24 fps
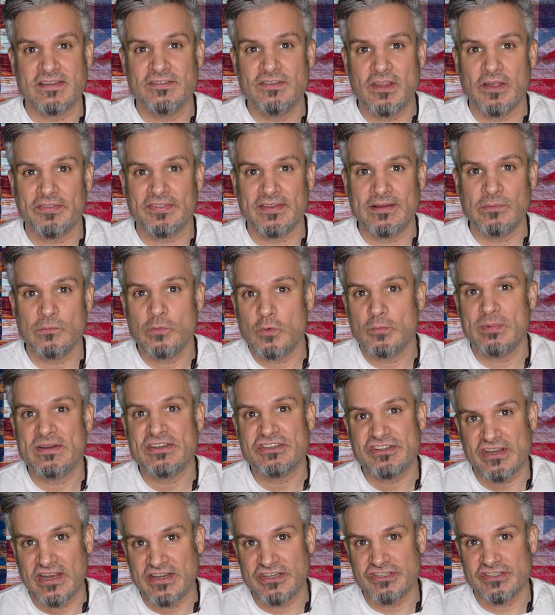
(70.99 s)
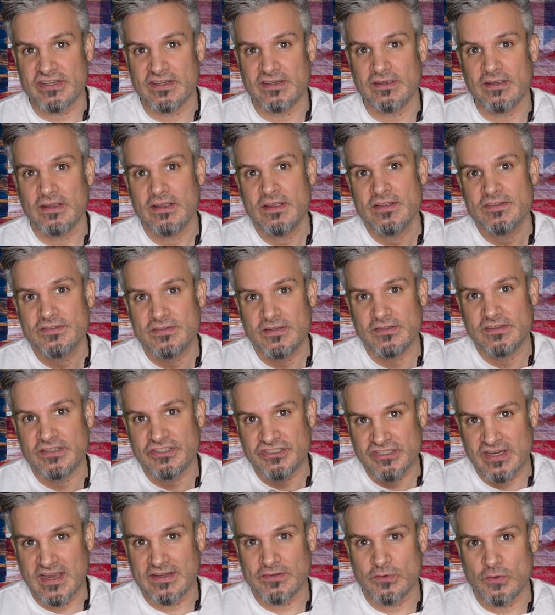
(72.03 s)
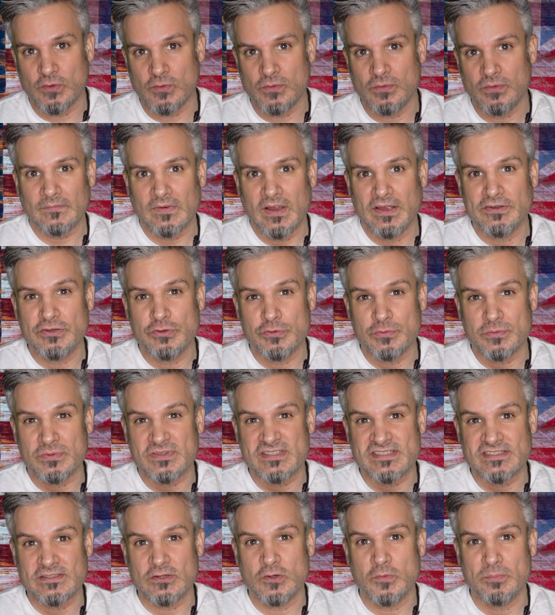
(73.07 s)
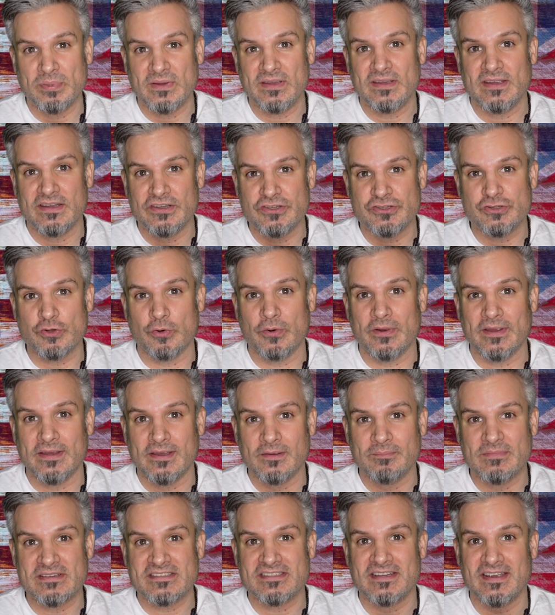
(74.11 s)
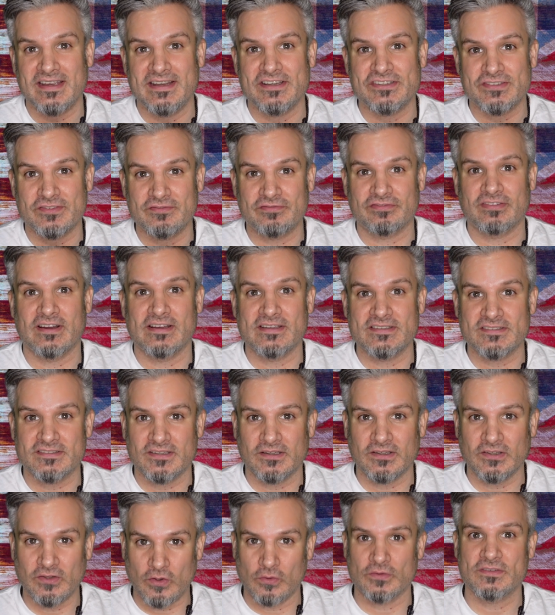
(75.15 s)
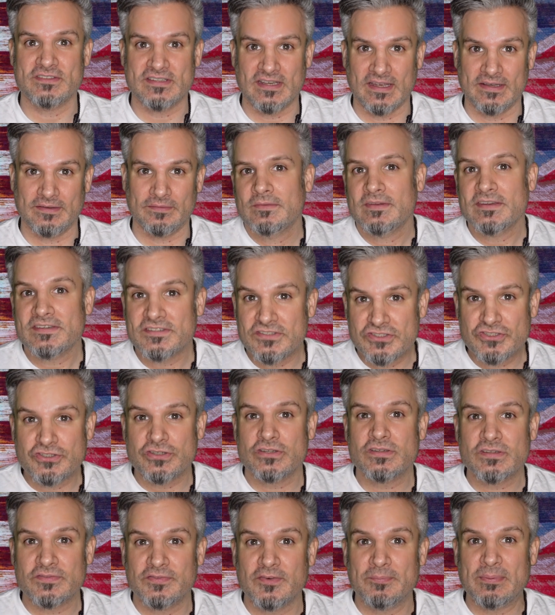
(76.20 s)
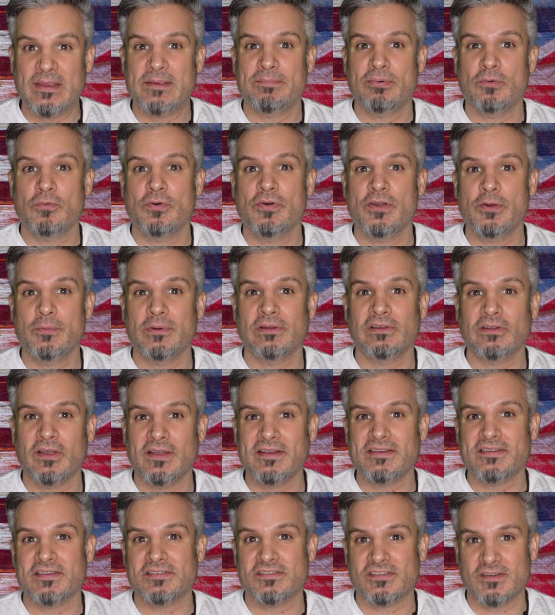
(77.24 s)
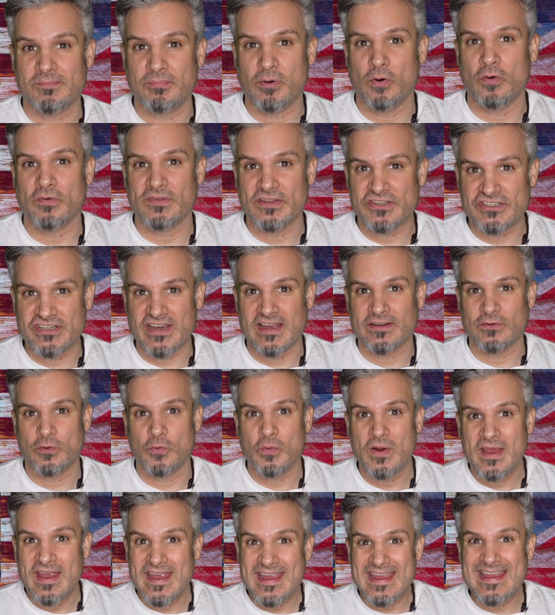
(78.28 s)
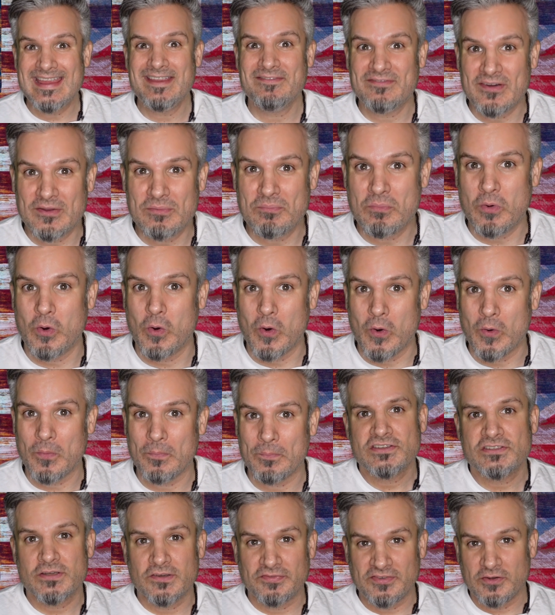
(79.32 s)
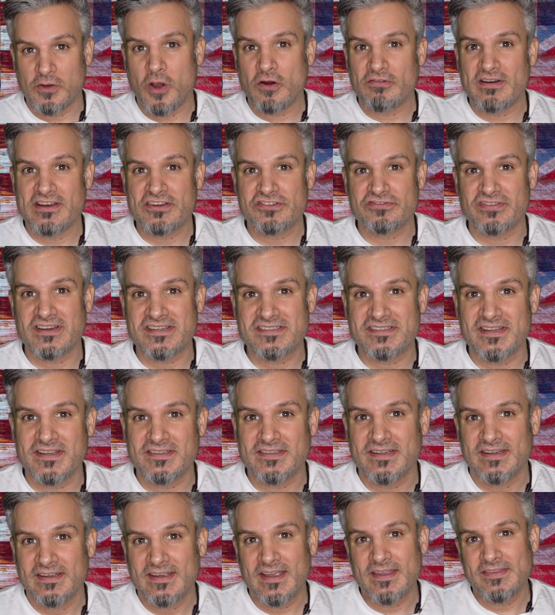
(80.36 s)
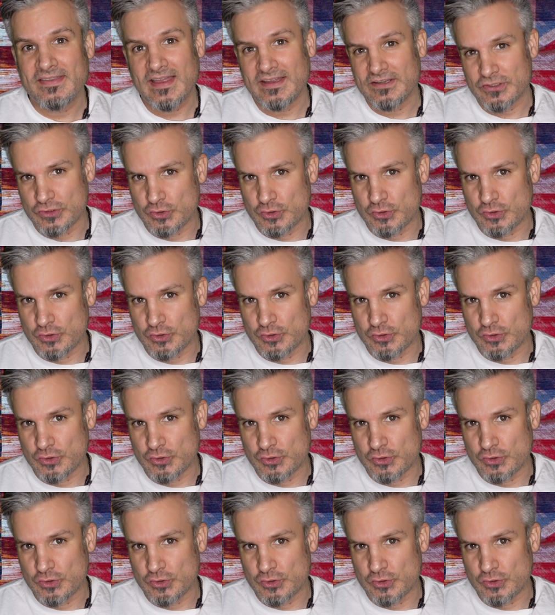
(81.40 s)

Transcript: nothing will be changing to the channel, and you will still be enjoying Mr H and Friends content. This is just for people who would like to support the channel even more. So if you are interested, hit that